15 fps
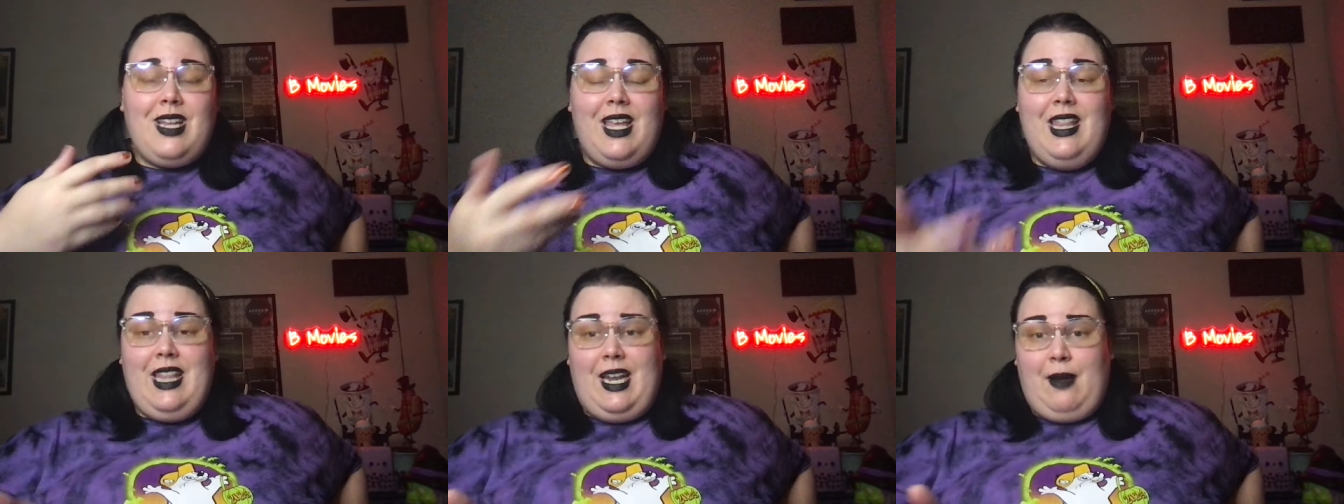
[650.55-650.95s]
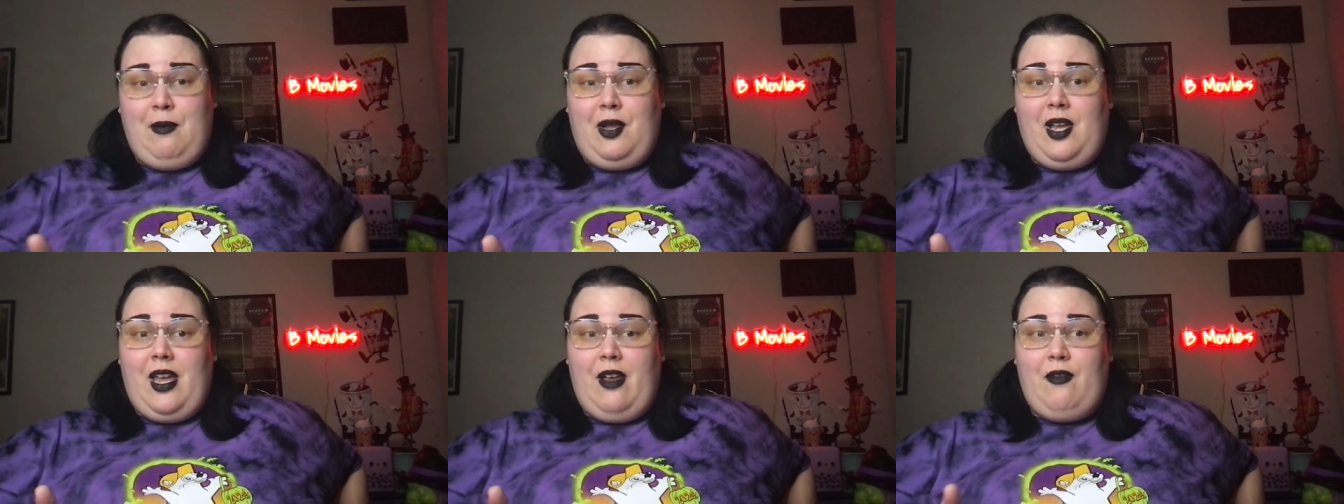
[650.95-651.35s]
that I'm
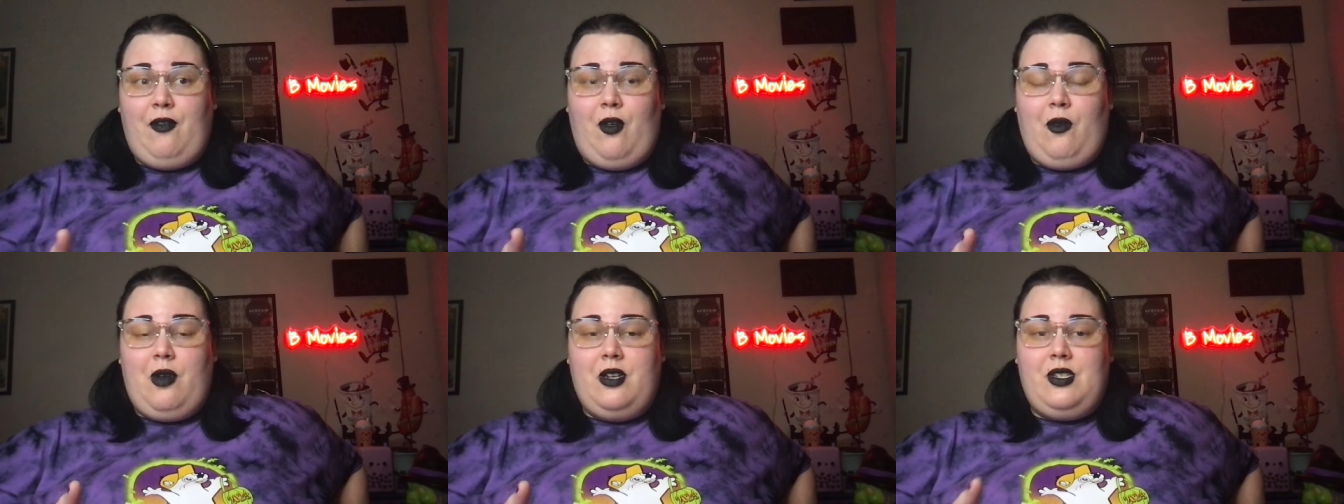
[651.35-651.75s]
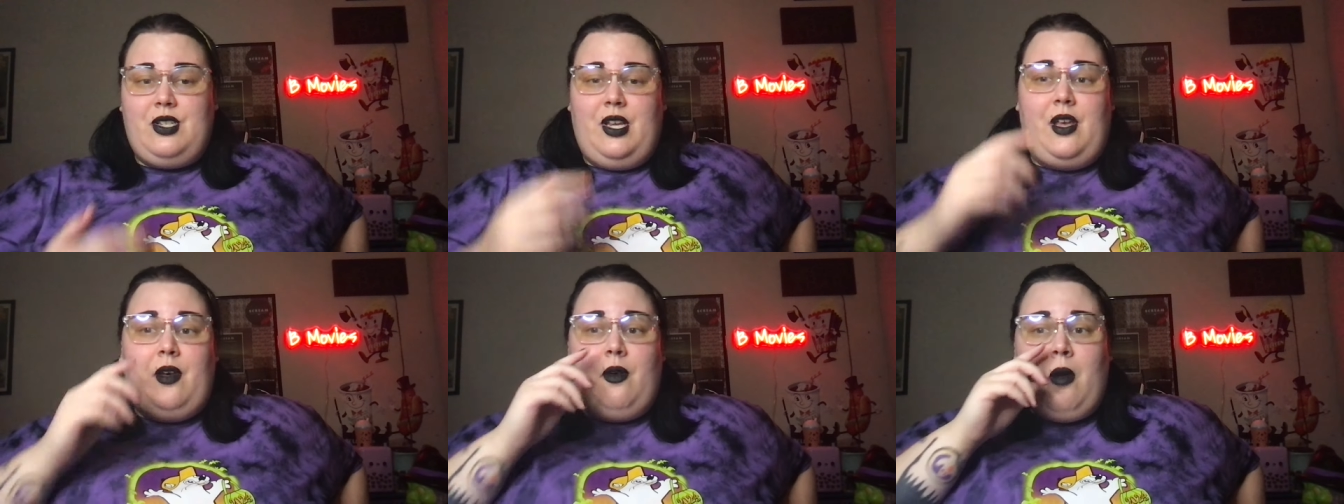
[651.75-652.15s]
looking forward
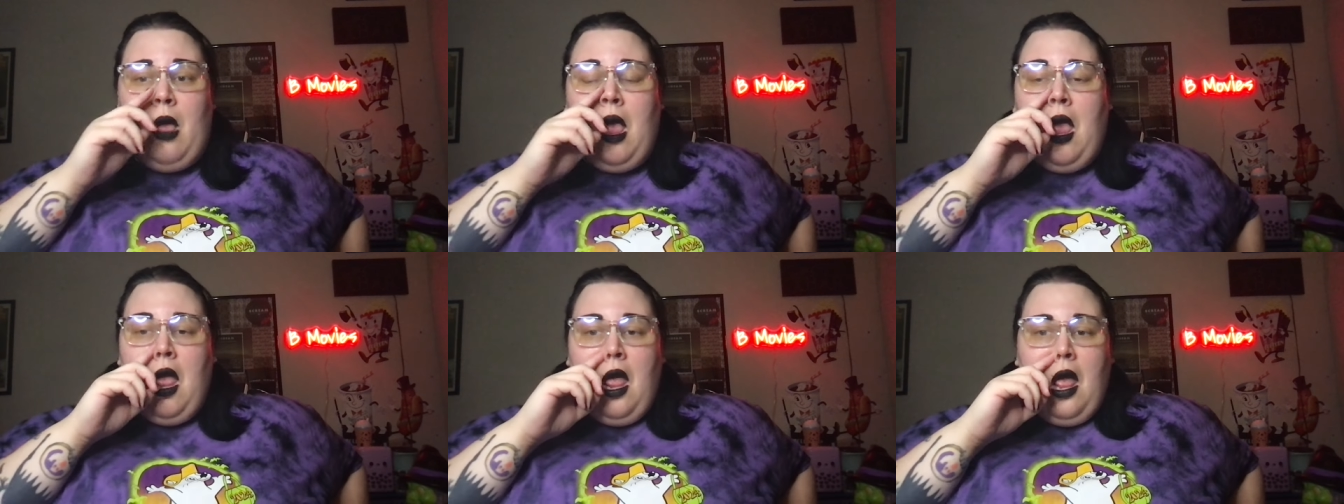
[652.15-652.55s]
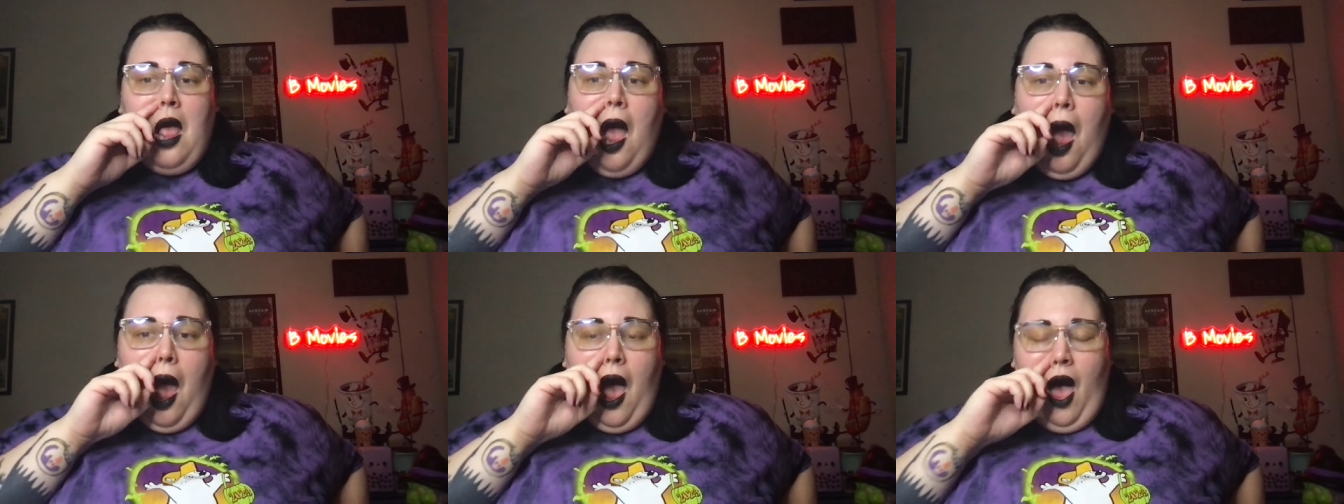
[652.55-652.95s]
to.
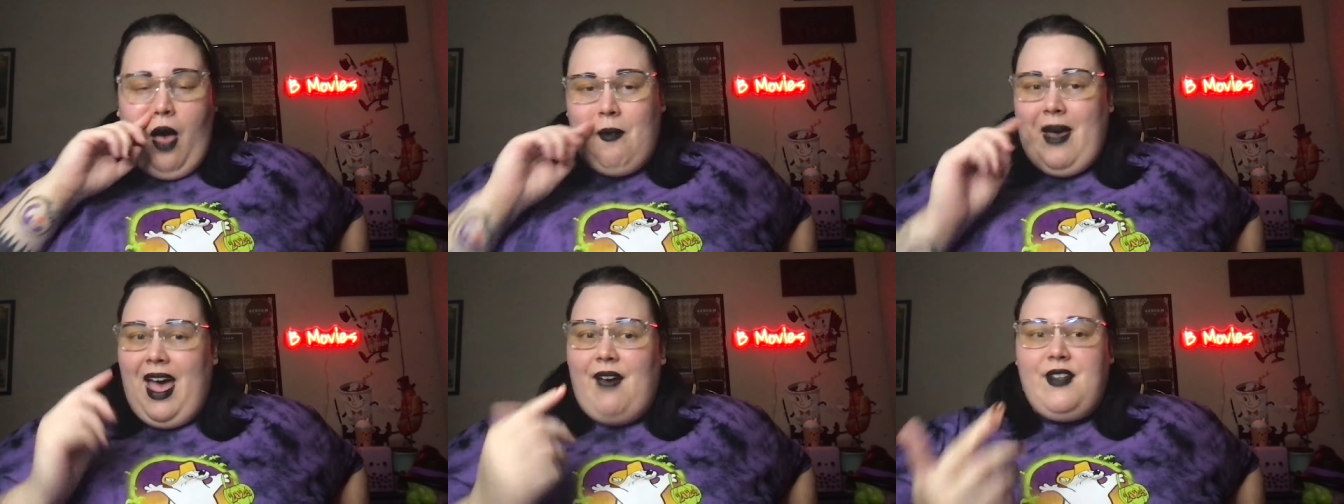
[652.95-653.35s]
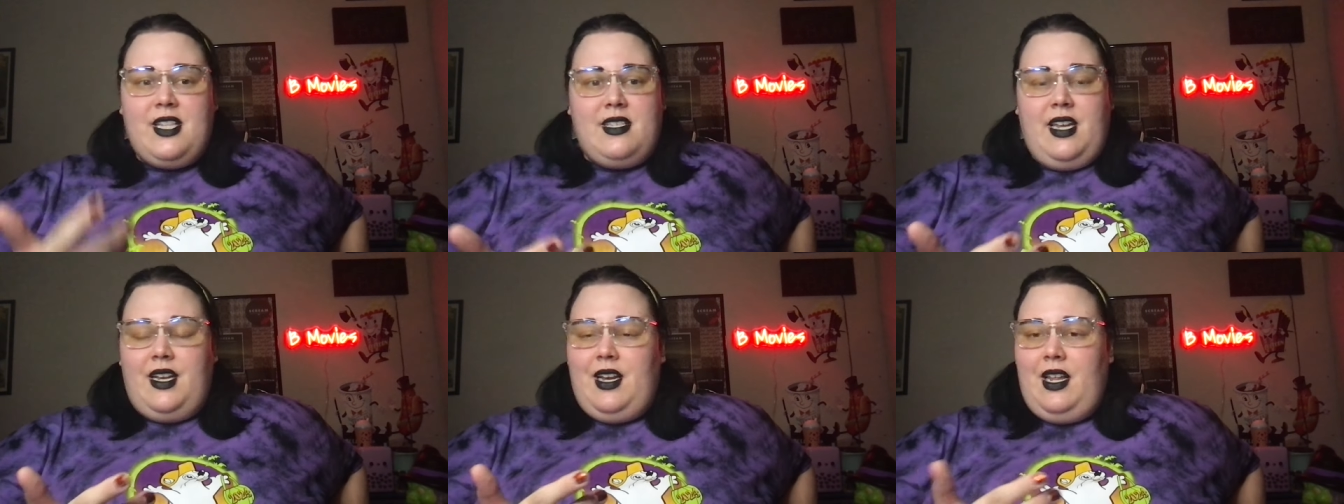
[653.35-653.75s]

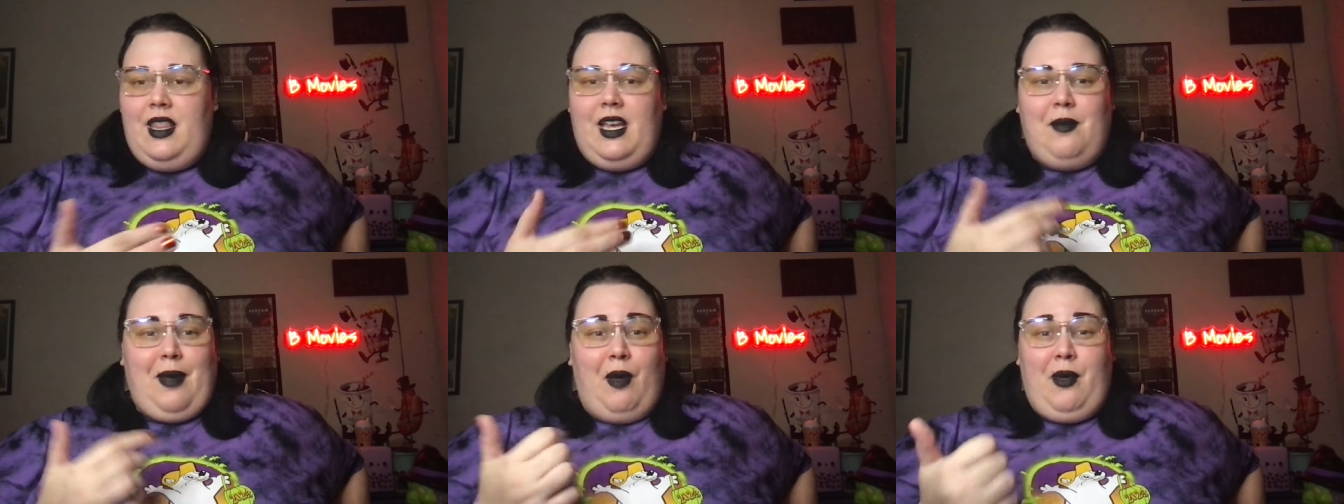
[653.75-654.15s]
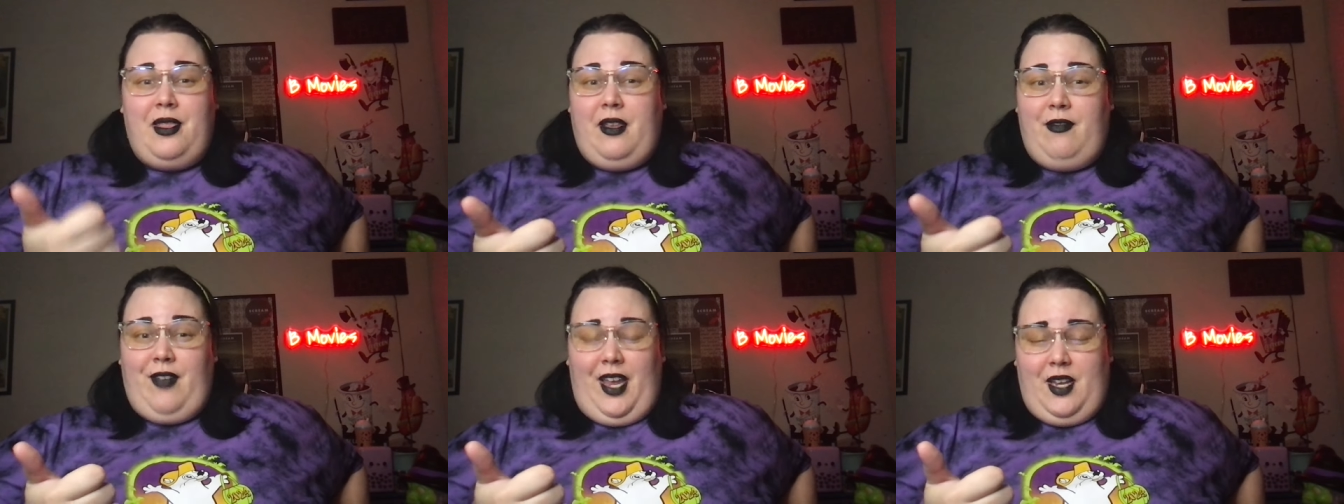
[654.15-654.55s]
Haven't seen anything about what
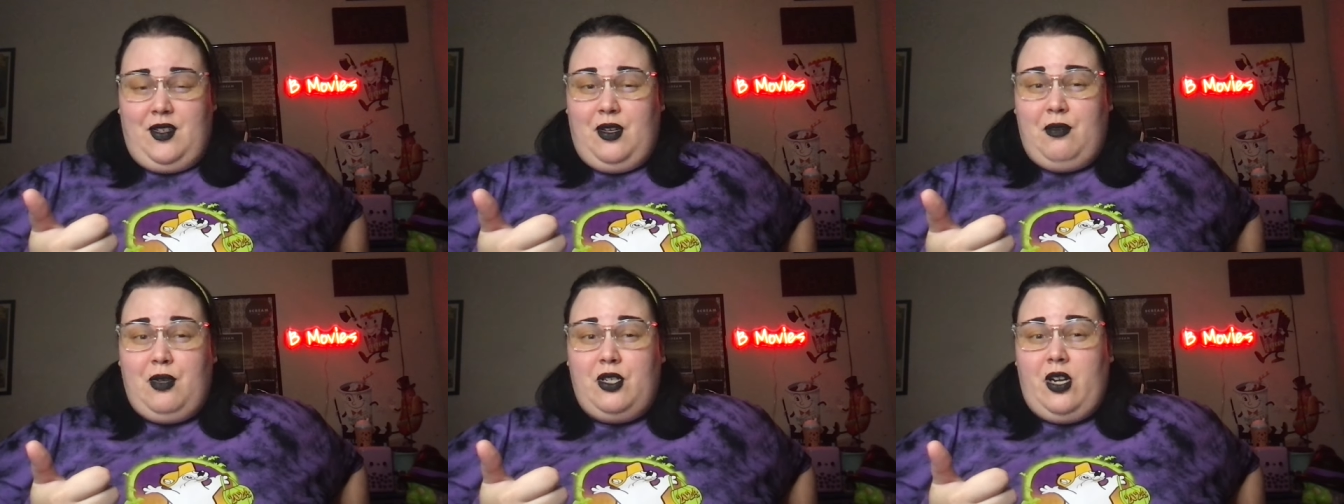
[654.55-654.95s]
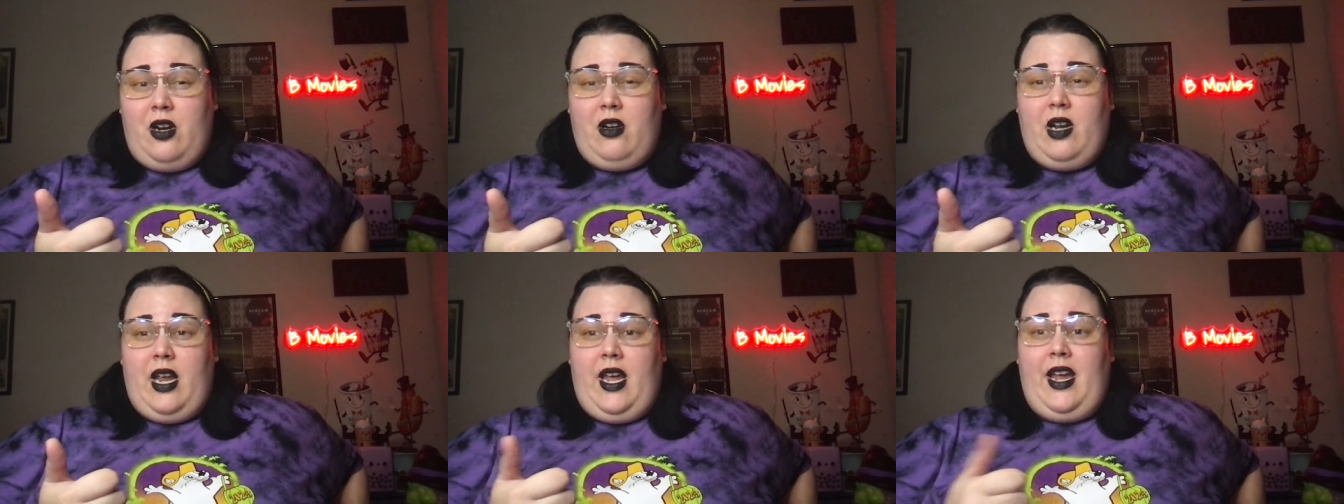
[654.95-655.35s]
the Fanta
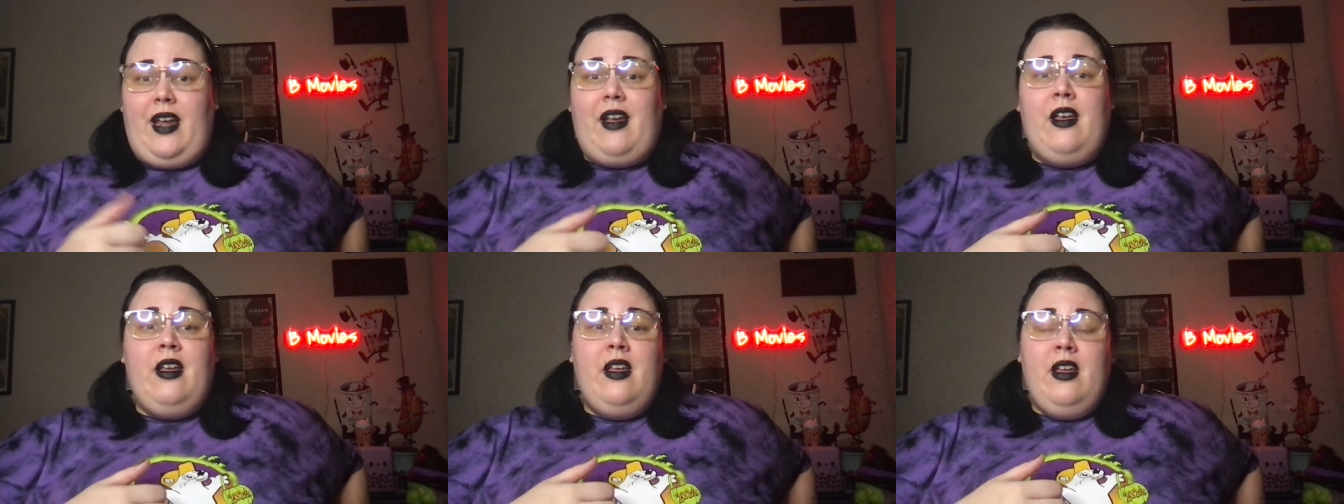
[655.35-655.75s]
returning,